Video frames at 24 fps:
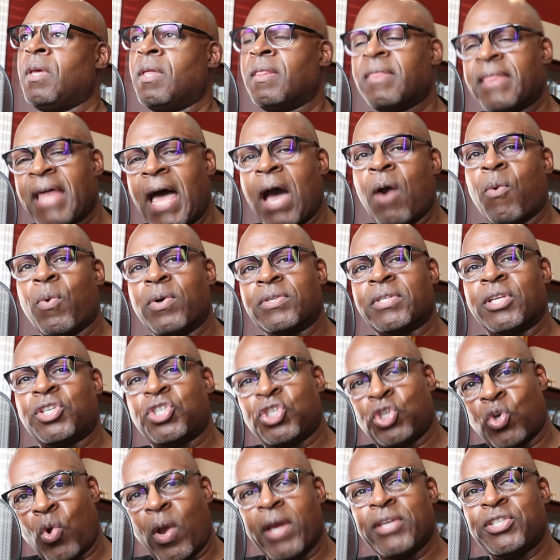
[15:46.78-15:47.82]
that was a
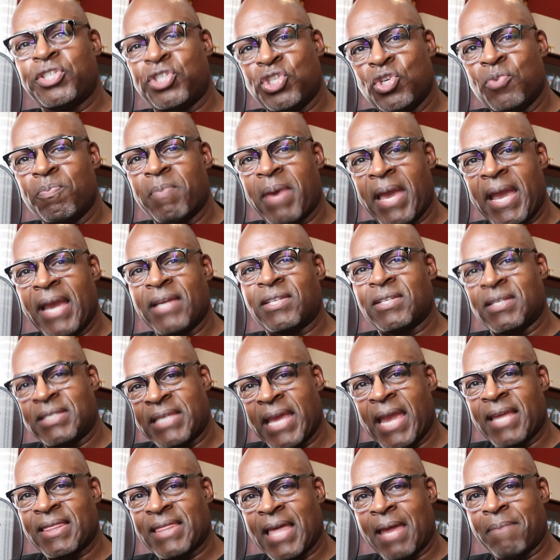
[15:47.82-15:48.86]
choice you made to
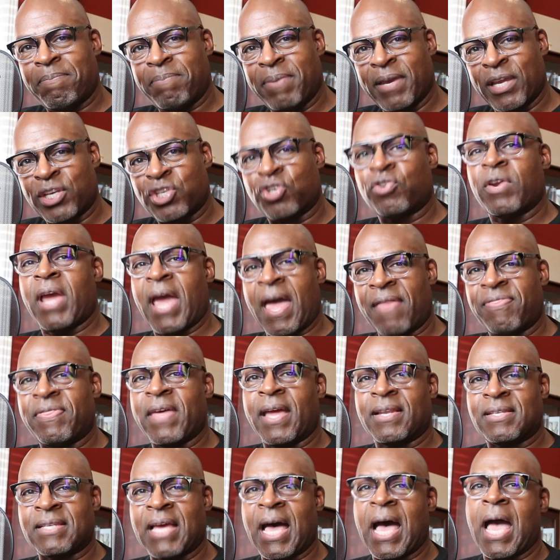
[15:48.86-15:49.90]
take that picture at
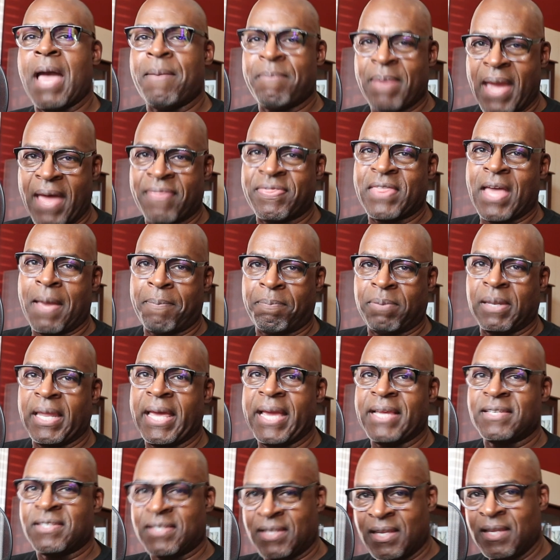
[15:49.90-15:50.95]
that time, at that
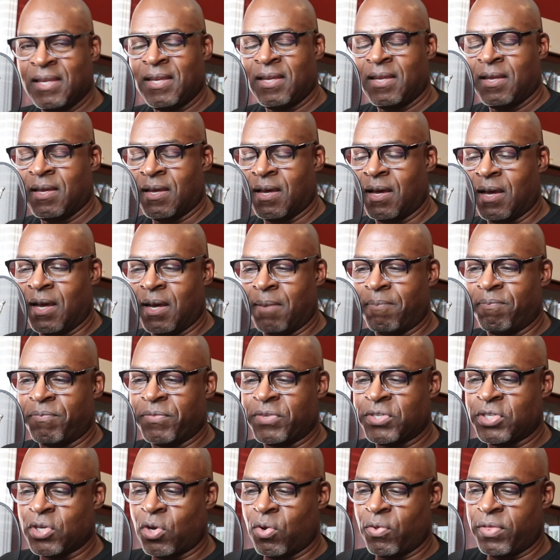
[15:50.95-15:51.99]
place.
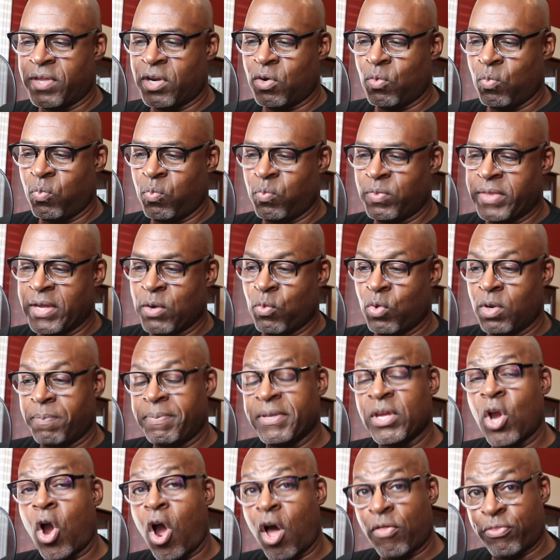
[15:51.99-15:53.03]
So there would
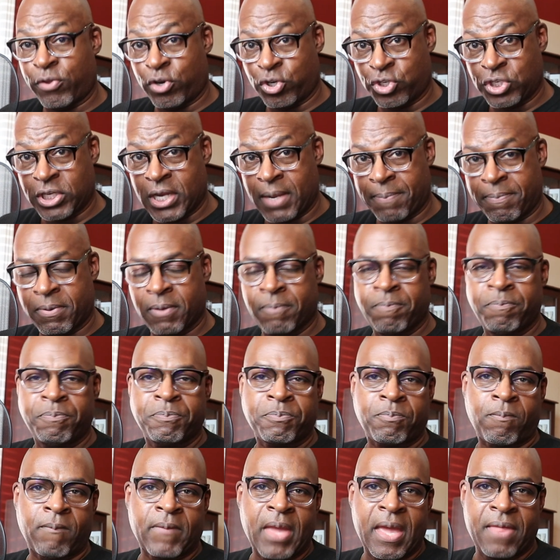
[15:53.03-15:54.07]
be authorship
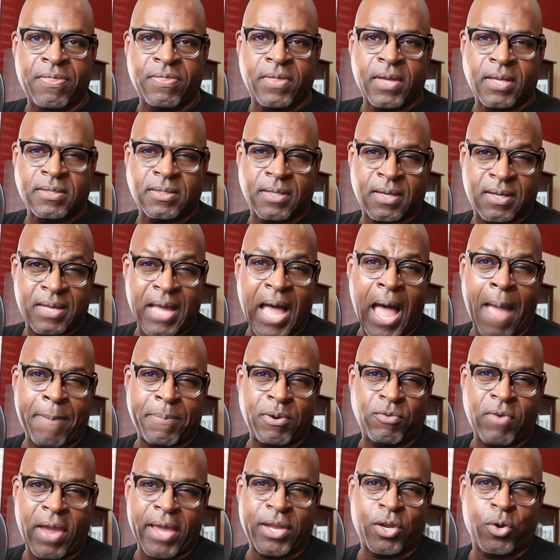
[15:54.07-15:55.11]
and thus a
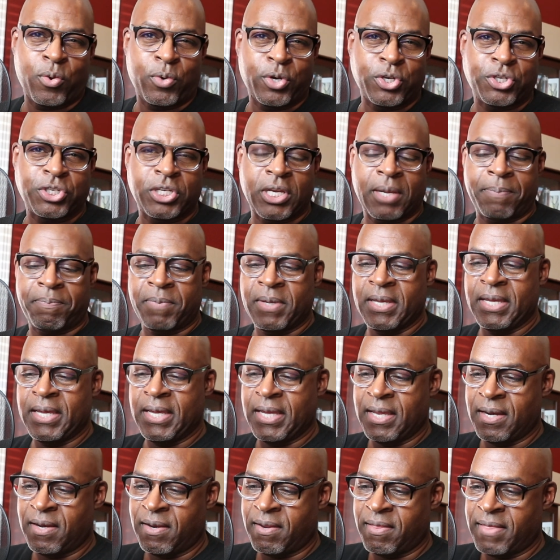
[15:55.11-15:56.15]
copyright ownership
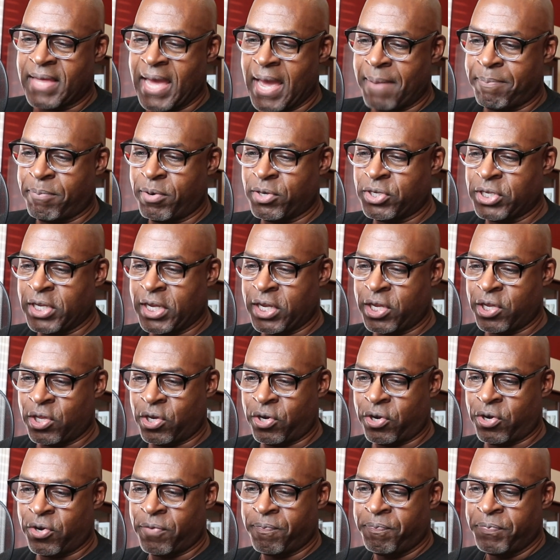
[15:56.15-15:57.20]
in that
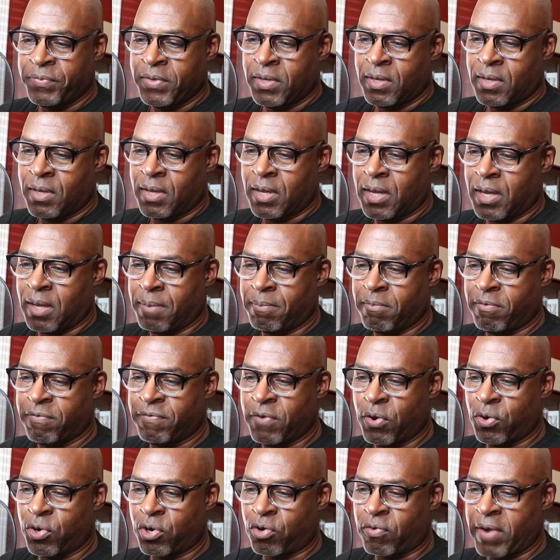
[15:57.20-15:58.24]
particular
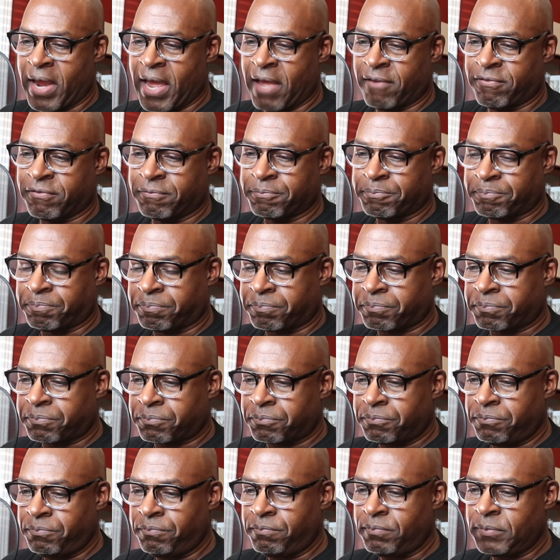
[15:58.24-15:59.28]
photograph.
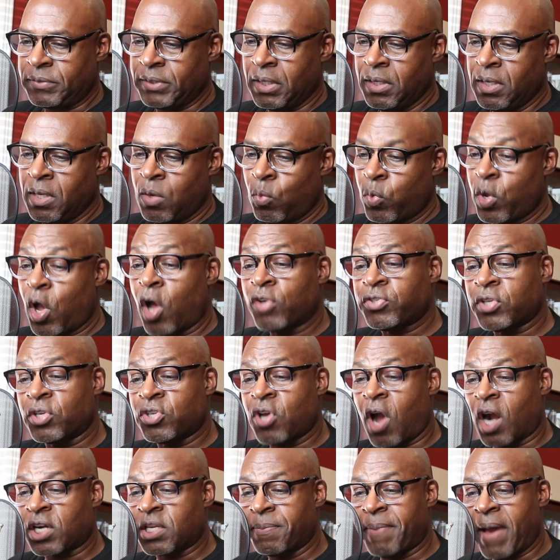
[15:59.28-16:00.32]
We also
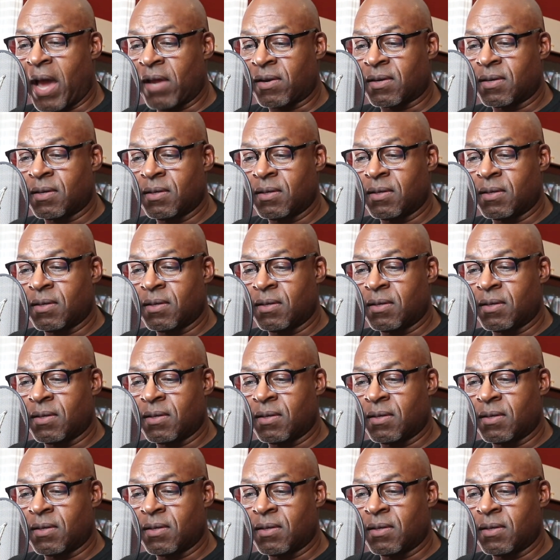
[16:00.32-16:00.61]
talked about